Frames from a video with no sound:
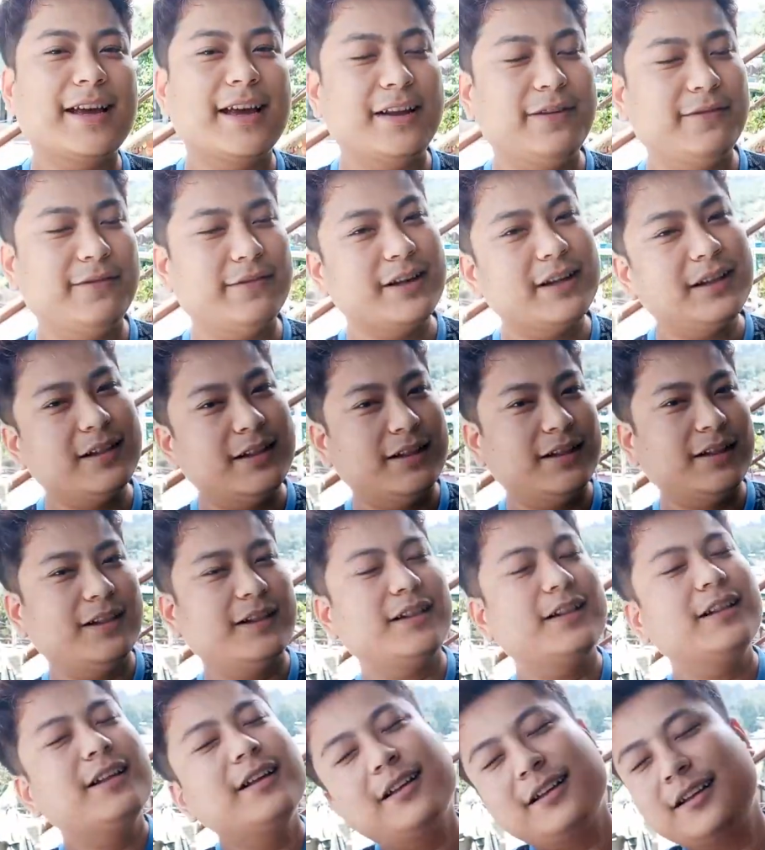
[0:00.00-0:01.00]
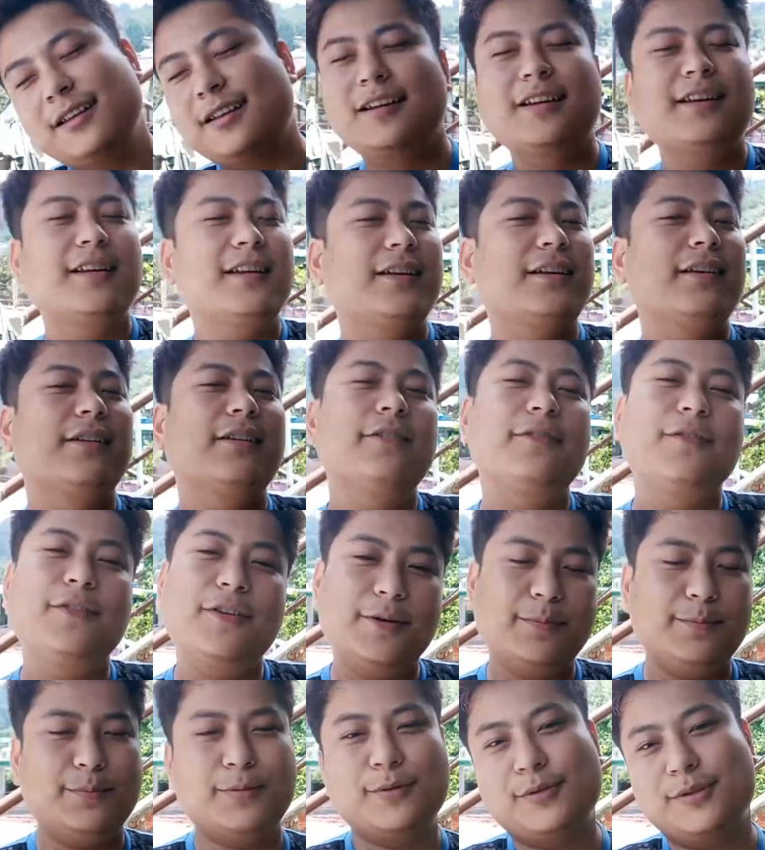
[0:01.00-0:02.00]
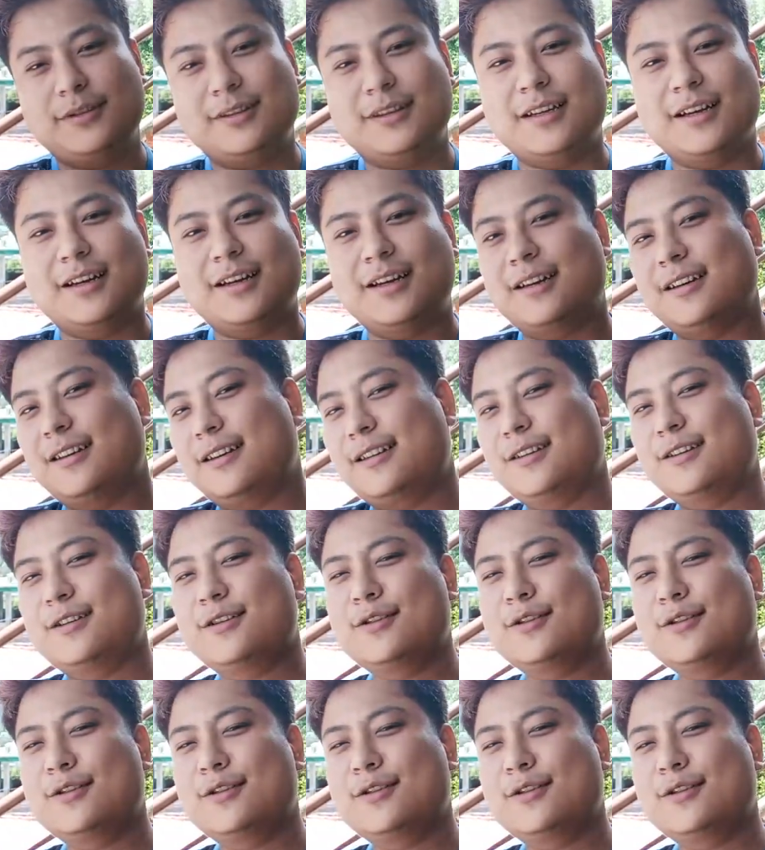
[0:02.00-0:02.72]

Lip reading: And well, we both are